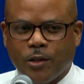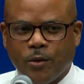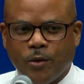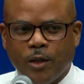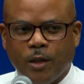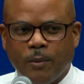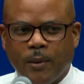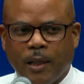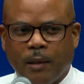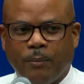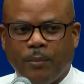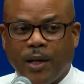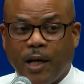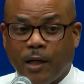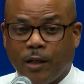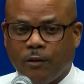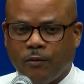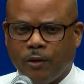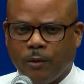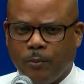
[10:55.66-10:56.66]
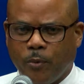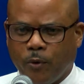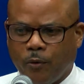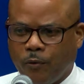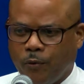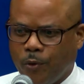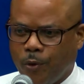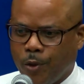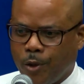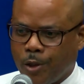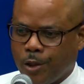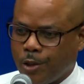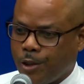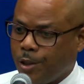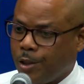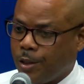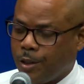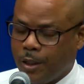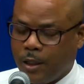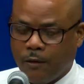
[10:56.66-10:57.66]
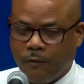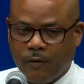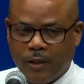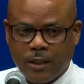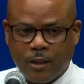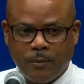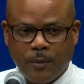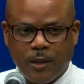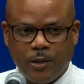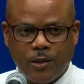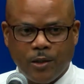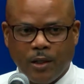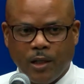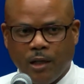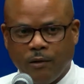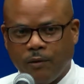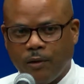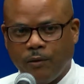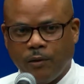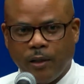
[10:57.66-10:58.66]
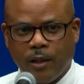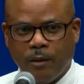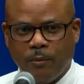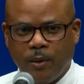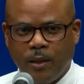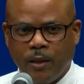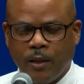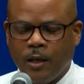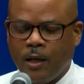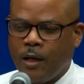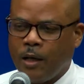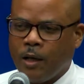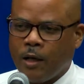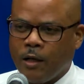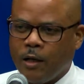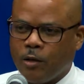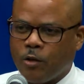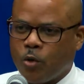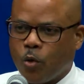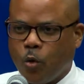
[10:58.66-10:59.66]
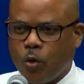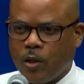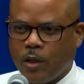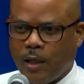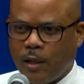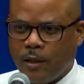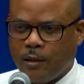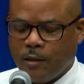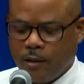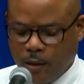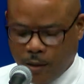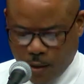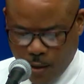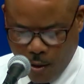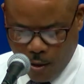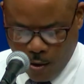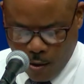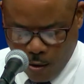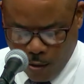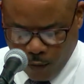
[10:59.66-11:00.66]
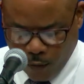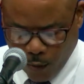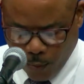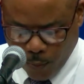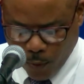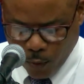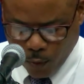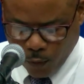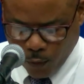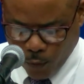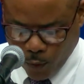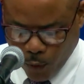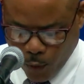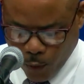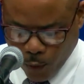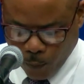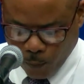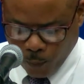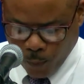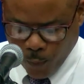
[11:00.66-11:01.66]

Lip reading: only be a part of your portfolio. Investment should never really be the totality of your portfolio.